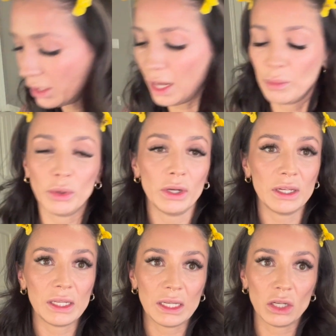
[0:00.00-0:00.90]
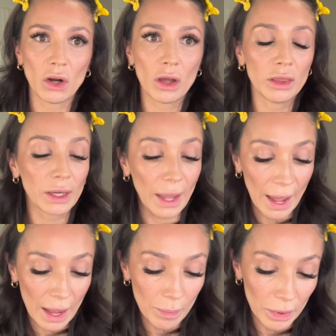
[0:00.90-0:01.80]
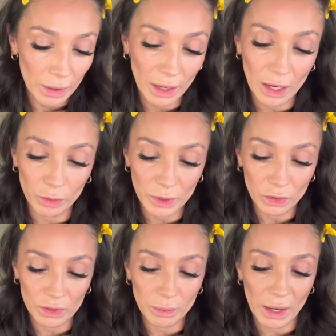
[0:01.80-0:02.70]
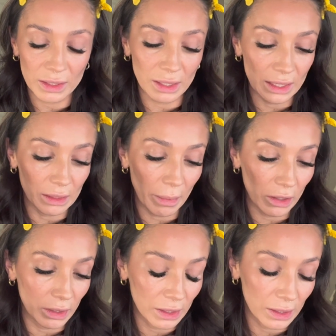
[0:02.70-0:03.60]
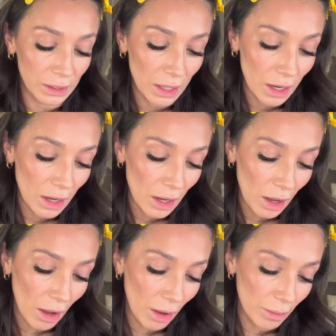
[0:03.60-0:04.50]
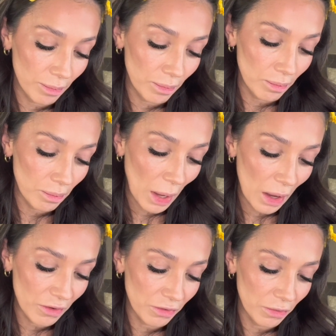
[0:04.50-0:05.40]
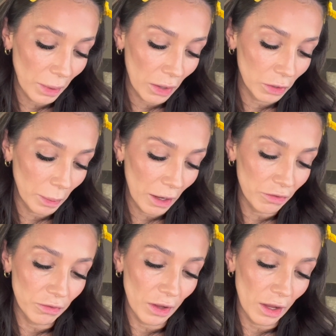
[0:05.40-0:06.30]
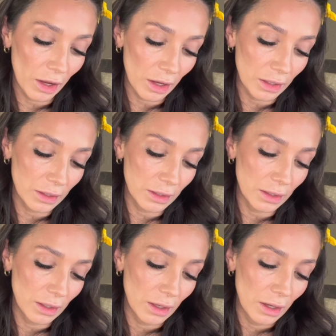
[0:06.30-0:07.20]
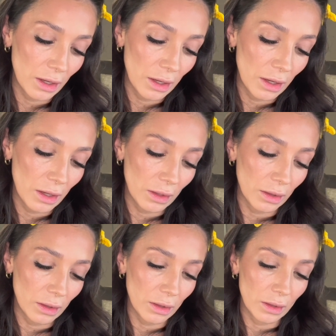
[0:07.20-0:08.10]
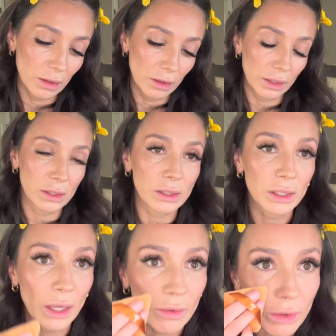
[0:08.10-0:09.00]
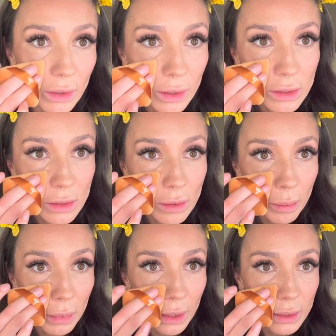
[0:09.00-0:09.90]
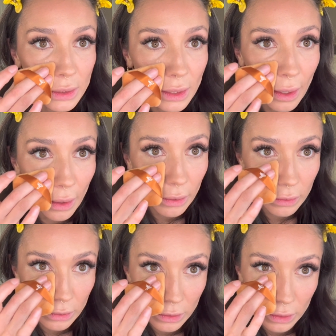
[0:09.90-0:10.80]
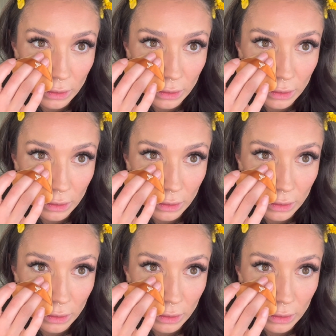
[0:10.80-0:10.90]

I put it here on the cap, and I'll be using my Danessa Myricks powder puff. And let's see, everything is blended out.